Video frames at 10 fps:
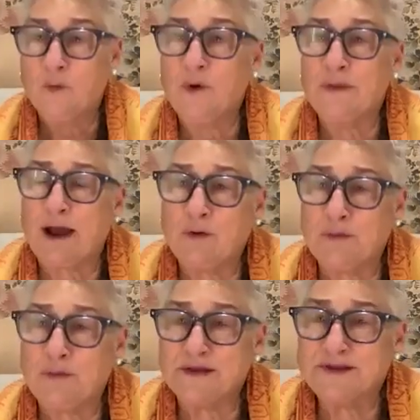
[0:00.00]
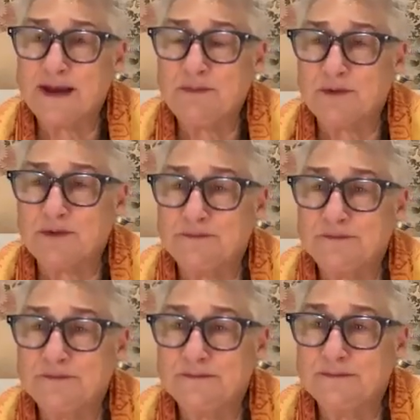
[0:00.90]
where that would be acceptable.
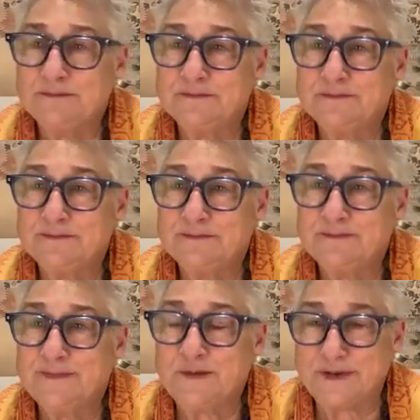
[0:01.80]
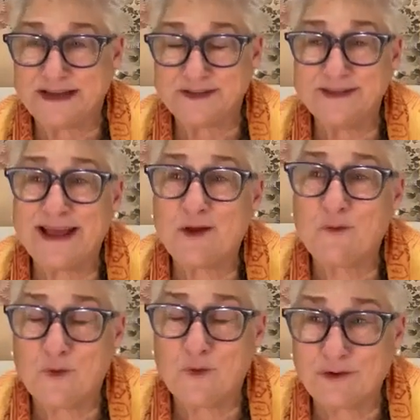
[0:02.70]
But isn't
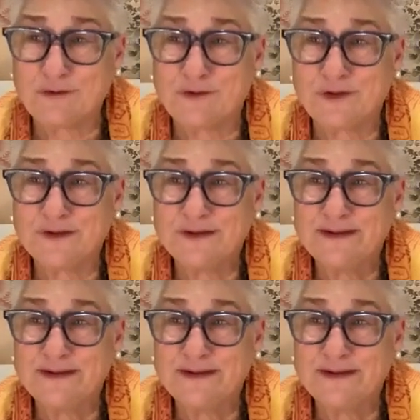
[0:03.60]
that wonderful?